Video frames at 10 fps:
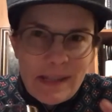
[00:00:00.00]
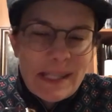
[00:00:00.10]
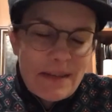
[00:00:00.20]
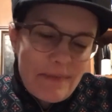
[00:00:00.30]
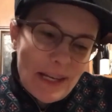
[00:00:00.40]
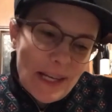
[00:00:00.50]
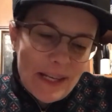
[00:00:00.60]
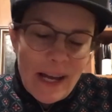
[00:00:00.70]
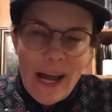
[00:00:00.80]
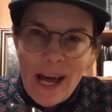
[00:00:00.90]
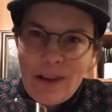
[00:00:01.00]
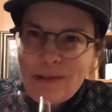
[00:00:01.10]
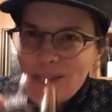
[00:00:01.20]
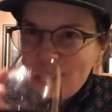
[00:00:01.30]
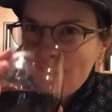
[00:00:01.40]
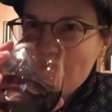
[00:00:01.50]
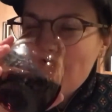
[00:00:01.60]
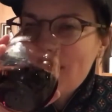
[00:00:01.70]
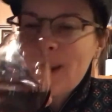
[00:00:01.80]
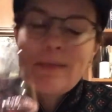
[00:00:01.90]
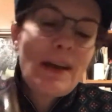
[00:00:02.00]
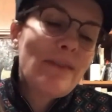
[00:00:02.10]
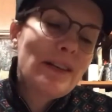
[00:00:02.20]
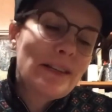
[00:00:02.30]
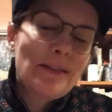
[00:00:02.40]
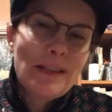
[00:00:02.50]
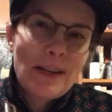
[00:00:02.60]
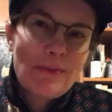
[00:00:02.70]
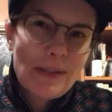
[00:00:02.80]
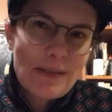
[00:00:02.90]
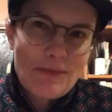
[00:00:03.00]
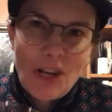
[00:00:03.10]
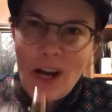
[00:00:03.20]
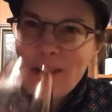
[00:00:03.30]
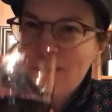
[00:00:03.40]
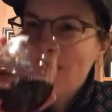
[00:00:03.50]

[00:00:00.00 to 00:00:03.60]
been sipping it. I had it with dinner, and I'm having it with some chocolate